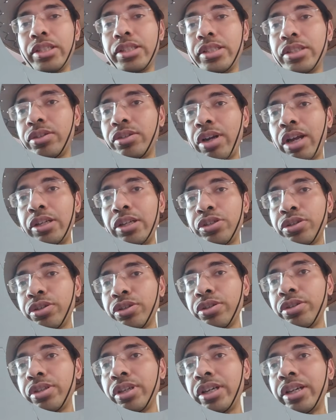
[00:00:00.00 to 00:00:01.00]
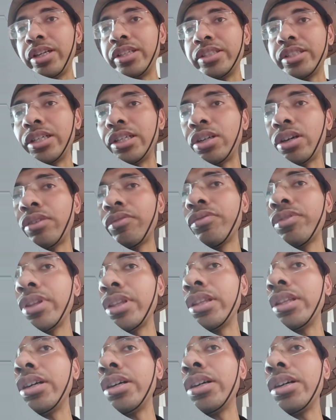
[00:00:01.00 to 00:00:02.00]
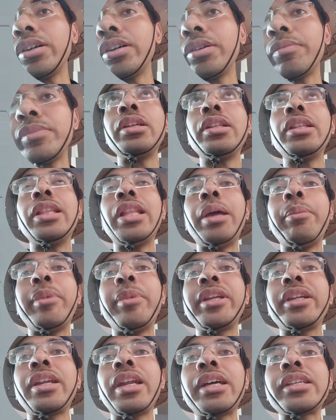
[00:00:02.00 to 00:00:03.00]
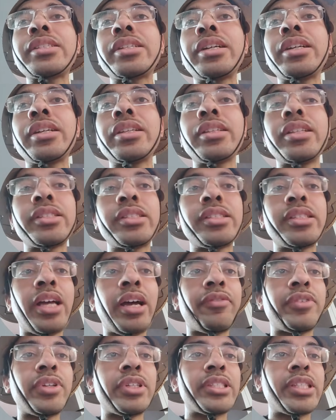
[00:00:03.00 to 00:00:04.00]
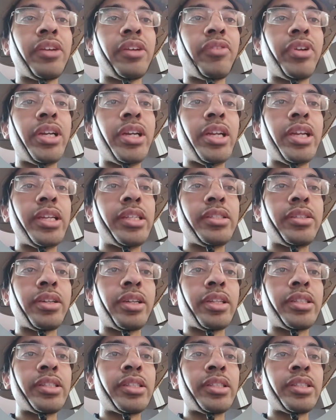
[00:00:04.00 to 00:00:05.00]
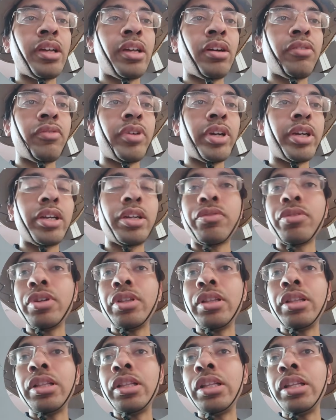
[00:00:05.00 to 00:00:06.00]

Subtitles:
So I'll show you the result of the lemongrass cutting. This is after 7 days. You can see how wonderful